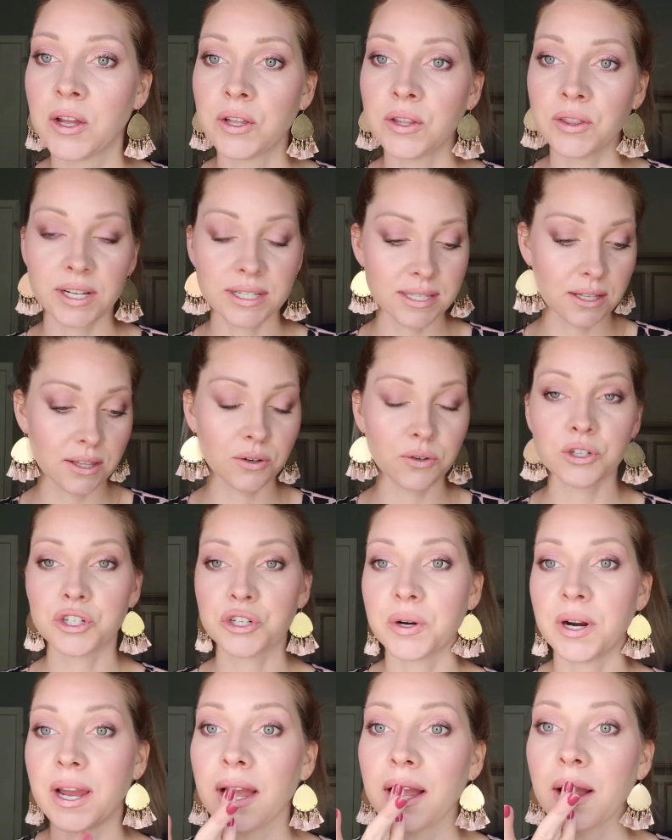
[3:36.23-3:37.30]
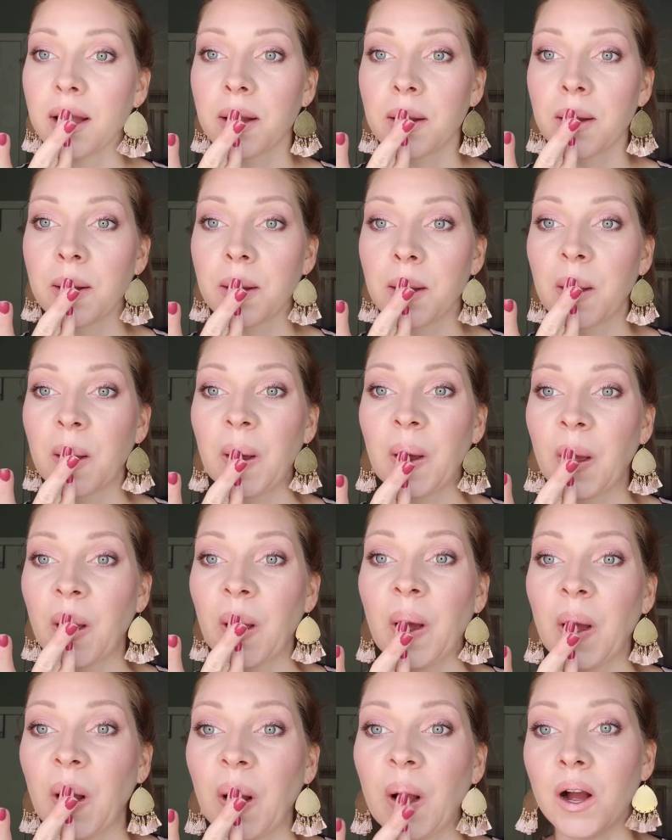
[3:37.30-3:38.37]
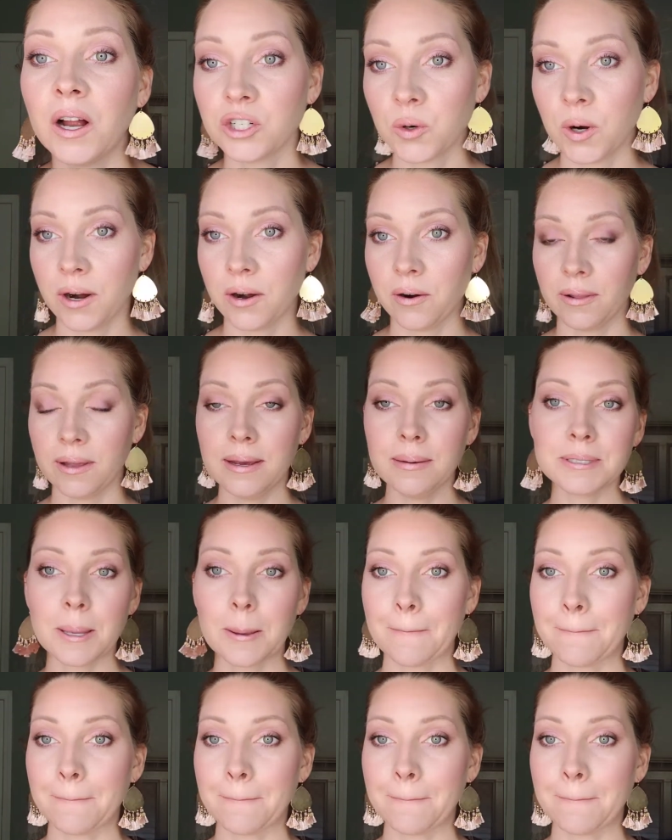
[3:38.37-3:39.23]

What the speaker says: that's a little trick. Contour out your lips,